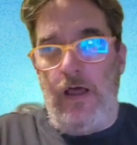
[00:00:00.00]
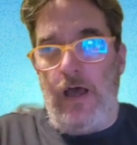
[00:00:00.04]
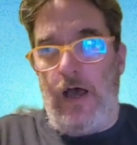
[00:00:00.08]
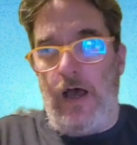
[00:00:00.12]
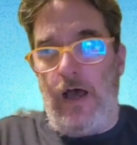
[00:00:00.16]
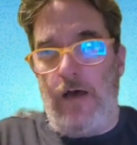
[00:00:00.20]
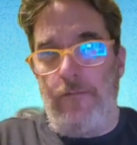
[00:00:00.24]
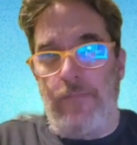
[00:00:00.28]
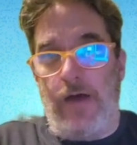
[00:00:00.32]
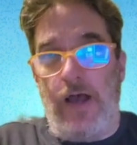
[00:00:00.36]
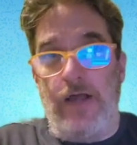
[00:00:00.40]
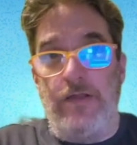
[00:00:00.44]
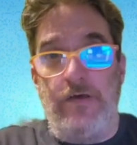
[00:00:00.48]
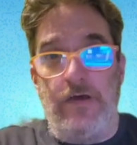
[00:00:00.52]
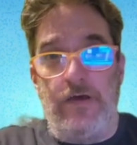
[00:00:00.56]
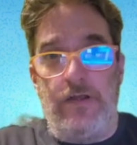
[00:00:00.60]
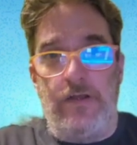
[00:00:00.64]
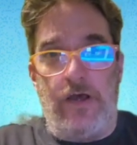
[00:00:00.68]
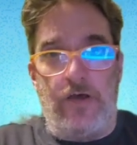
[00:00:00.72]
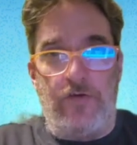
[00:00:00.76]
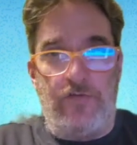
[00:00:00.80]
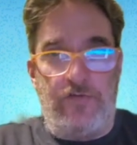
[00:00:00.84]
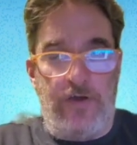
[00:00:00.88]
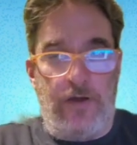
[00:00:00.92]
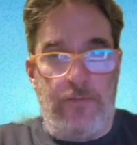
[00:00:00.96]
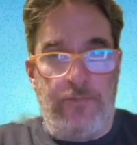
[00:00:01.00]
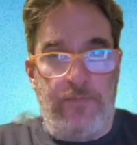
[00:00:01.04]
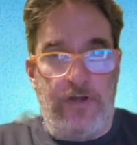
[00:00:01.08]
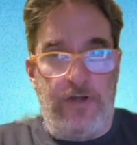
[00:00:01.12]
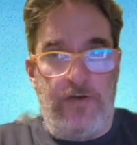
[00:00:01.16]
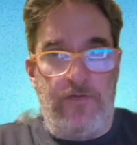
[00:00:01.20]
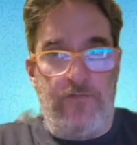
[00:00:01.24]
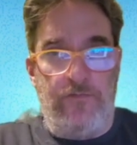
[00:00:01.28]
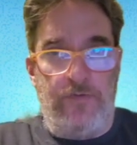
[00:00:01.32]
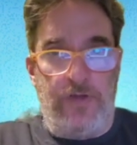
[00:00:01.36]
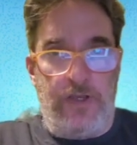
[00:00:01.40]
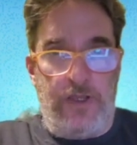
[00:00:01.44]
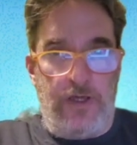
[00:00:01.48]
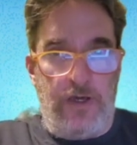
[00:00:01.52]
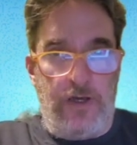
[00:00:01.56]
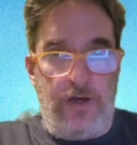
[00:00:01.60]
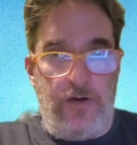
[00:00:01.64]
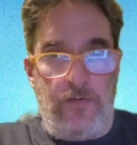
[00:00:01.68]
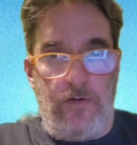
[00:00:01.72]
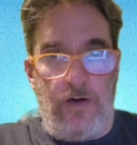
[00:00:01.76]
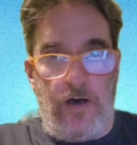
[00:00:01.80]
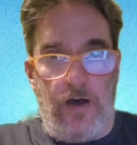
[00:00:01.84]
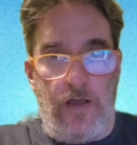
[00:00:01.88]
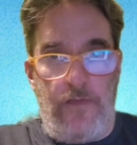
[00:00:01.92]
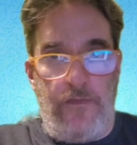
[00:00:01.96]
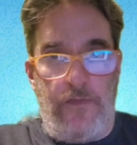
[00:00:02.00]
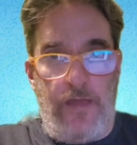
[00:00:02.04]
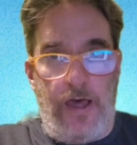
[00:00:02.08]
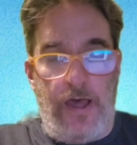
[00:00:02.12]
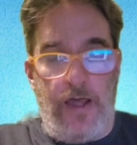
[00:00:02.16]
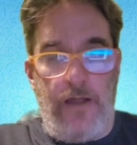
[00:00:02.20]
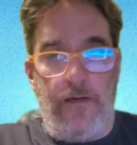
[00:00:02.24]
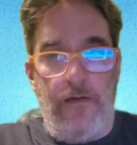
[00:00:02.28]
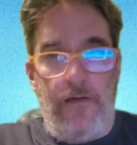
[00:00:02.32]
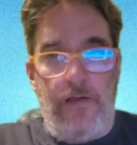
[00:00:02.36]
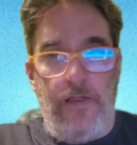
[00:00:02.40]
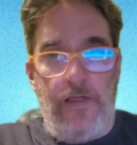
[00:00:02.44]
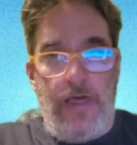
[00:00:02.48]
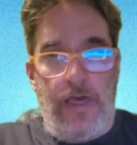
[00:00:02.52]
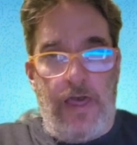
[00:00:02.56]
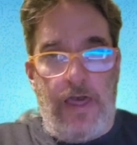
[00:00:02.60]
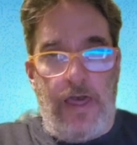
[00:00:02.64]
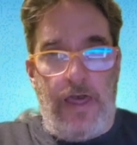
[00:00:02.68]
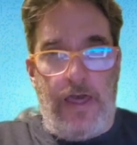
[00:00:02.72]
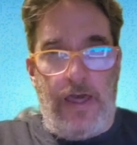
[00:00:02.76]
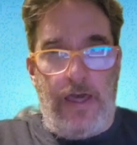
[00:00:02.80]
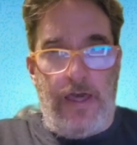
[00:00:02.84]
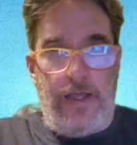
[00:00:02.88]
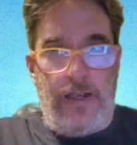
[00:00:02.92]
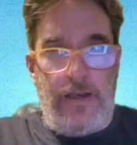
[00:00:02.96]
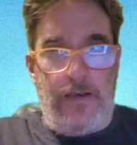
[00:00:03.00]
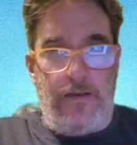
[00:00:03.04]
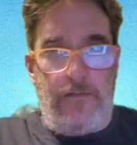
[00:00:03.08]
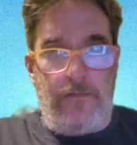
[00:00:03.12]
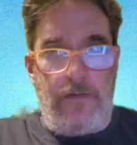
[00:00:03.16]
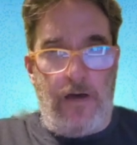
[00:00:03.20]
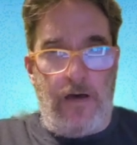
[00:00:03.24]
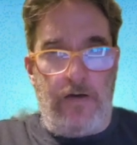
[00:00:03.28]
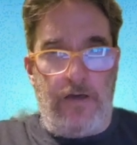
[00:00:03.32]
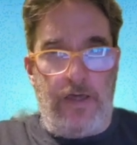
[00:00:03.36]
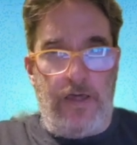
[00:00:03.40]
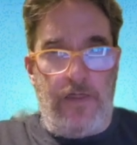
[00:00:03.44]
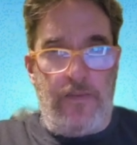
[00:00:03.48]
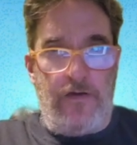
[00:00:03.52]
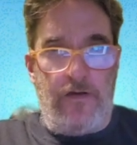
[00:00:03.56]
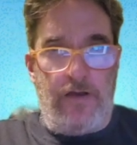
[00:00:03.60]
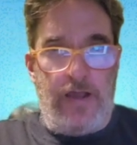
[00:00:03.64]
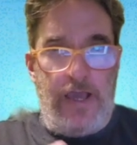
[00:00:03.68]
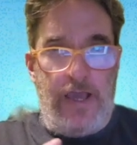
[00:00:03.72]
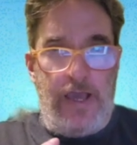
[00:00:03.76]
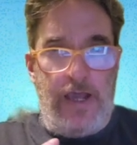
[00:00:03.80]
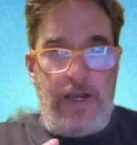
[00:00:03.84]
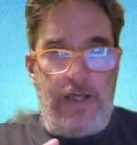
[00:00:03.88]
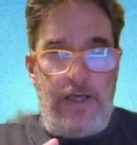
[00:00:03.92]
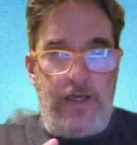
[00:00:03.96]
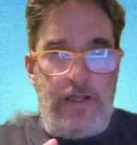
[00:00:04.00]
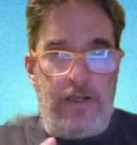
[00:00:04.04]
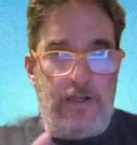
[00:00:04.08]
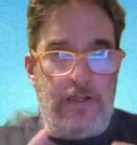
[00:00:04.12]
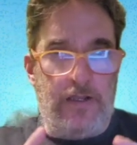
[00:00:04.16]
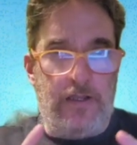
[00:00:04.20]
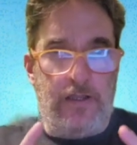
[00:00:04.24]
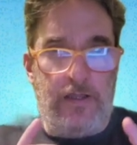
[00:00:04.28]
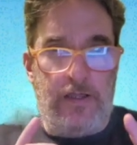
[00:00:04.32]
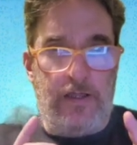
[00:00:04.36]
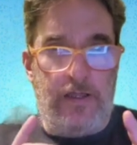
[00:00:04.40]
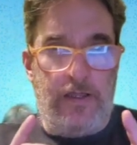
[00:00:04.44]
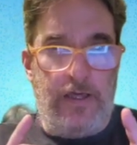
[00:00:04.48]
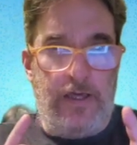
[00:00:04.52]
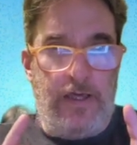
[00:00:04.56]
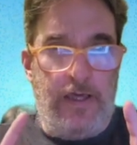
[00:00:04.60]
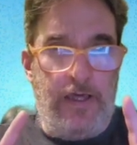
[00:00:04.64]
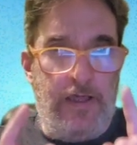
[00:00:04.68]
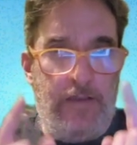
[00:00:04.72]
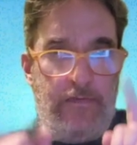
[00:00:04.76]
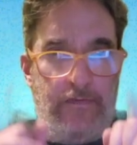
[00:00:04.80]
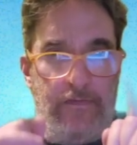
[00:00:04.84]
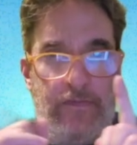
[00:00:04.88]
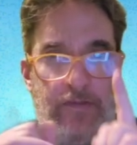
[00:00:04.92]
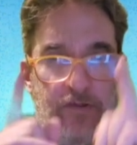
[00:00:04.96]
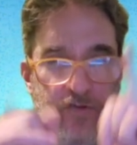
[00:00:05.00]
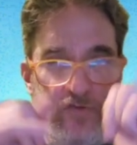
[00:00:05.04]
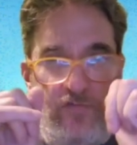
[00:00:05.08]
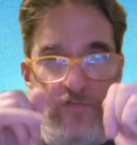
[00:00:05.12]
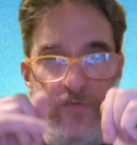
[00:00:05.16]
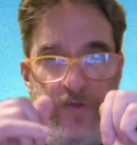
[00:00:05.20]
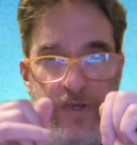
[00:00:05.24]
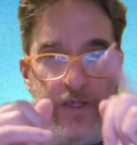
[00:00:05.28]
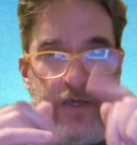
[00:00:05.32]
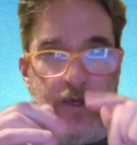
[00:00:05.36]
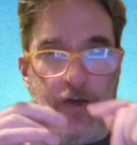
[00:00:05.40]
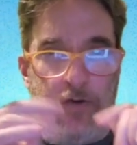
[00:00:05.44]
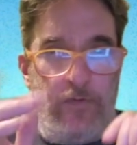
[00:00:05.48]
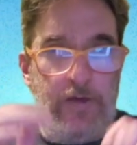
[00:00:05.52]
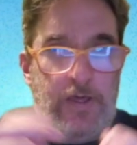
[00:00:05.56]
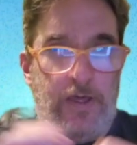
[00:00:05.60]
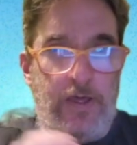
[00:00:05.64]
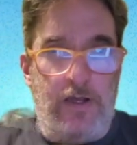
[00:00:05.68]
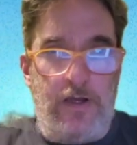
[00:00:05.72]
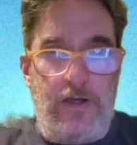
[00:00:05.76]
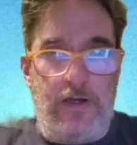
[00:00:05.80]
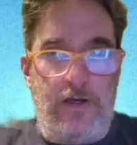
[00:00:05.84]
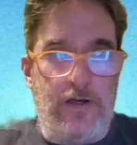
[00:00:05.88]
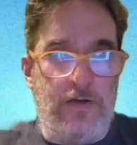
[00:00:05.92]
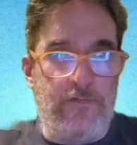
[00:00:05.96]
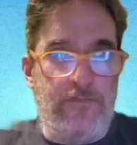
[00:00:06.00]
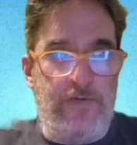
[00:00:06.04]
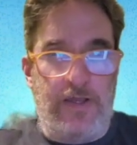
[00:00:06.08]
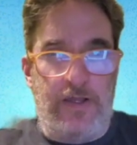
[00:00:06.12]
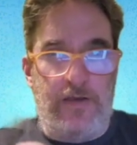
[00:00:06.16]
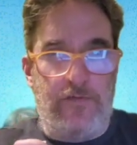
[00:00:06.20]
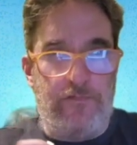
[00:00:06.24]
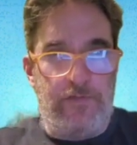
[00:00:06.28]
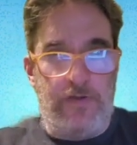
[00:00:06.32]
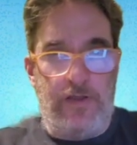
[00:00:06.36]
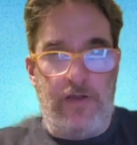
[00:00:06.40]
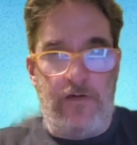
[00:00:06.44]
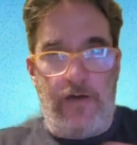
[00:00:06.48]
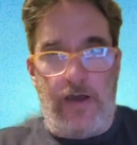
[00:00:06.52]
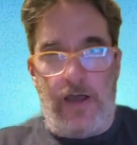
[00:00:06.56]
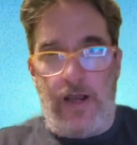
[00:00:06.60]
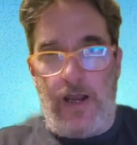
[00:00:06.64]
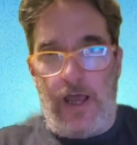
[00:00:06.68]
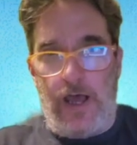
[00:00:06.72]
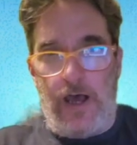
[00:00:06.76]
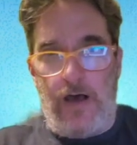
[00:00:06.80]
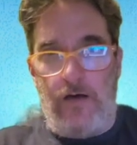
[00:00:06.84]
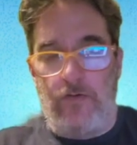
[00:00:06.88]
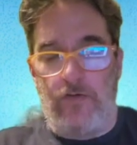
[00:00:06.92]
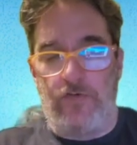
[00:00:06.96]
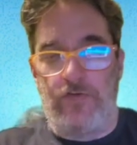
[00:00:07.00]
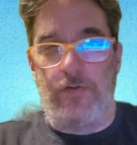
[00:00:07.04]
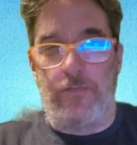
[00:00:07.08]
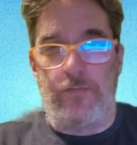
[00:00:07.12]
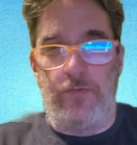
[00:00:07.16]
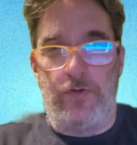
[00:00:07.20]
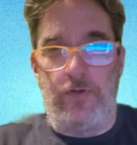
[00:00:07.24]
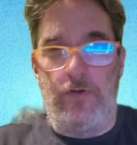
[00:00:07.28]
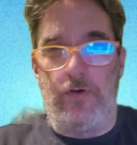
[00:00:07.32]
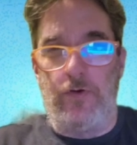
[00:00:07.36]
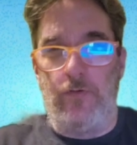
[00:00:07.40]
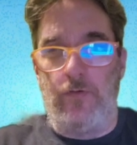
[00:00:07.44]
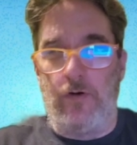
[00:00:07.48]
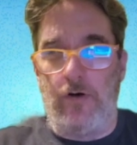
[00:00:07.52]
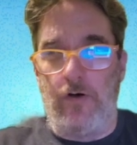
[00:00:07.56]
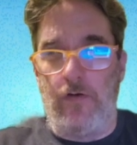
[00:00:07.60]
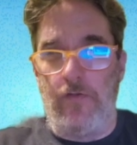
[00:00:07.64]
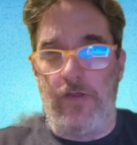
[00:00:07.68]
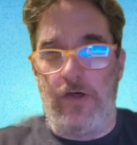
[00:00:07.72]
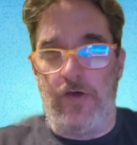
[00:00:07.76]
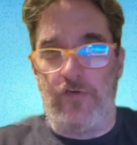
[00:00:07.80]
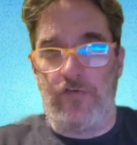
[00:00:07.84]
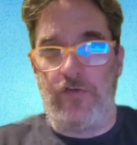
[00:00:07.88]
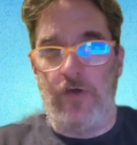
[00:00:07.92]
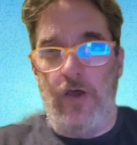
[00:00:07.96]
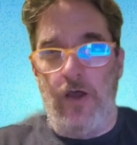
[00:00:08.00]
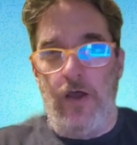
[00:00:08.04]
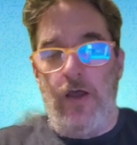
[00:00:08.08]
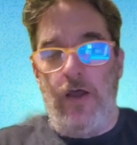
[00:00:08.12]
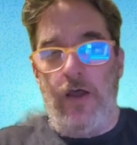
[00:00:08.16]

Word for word: Um, I did a separate video on that, and I'll either add it in this video here if I can figure out how, I'm new to all this,